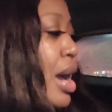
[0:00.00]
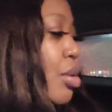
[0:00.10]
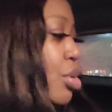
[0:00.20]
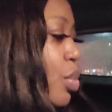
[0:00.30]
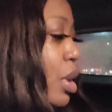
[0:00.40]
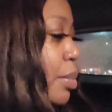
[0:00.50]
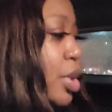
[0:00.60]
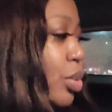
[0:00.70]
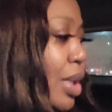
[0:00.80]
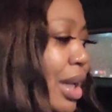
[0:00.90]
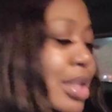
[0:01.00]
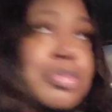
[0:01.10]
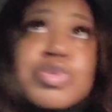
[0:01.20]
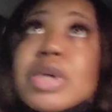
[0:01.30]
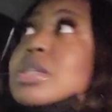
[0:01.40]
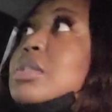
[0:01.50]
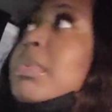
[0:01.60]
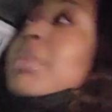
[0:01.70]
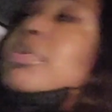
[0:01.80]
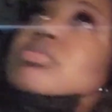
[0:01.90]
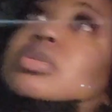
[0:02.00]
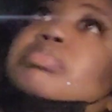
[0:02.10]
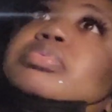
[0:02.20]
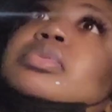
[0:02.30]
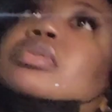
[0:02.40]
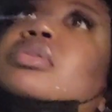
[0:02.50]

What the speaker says: I don't know what I'm gonna do. Then I got some tricks and some barbecue chips.